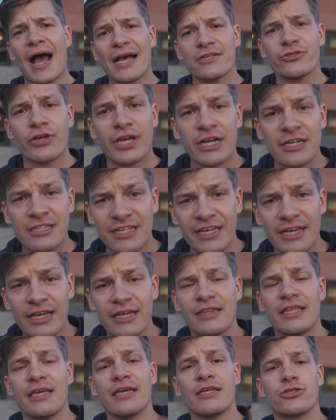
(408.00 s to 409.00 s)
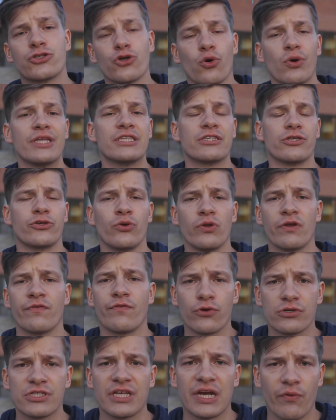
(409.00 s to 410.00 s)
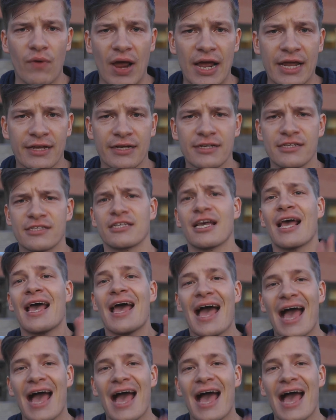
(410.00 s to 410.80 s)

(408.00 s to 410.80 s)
as you can see, the joint university rankings